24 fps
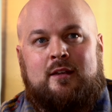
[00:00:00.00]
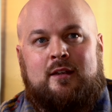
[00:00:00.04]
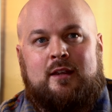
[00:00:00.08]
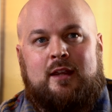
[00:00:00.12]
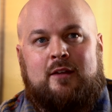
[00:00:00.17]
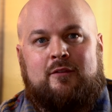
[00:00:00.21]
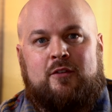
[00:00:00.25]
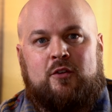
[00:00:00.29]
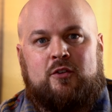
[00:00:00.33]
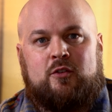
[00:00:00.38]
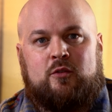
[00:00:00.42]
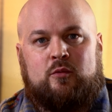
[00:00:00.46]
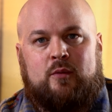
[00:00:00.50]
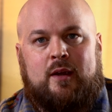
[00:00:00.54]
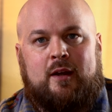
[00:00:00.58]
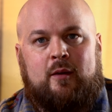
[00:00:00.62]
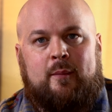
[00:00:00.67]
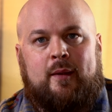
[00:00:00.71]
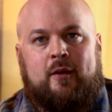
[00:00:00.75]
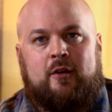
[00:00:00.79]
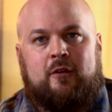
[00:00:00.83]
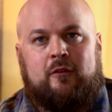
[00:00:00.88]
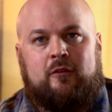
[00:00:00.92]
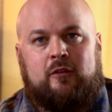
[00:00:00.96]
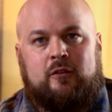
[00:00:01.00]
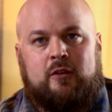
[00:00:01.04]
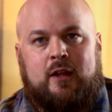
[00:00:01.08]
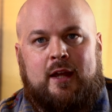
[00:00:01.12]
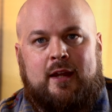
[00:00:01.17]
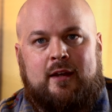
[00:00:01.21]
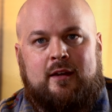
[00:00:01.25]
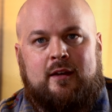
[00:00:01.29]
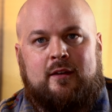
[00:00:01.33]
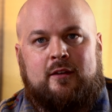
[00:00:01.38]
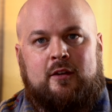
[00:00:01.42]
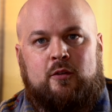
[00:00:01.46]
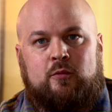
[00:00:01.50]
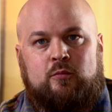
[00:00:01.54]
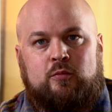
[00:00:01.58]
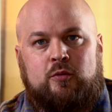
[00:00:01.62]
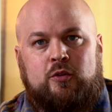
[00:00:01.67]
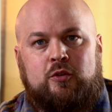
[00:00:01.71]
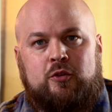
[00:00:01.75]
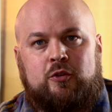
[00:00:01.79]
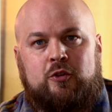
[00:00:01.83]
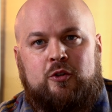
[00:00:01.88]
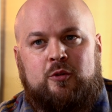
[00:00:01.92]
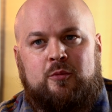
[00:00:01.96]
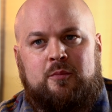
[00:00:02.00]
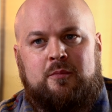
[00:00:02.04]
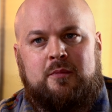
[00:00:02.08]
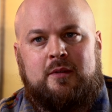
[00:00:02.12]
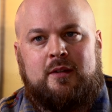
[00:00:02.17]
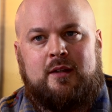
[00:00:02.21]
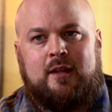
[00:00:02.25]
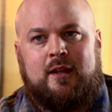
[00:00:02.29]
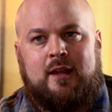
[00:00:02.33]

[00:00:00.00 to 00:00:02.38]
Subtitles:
If there's the right amount of light in the room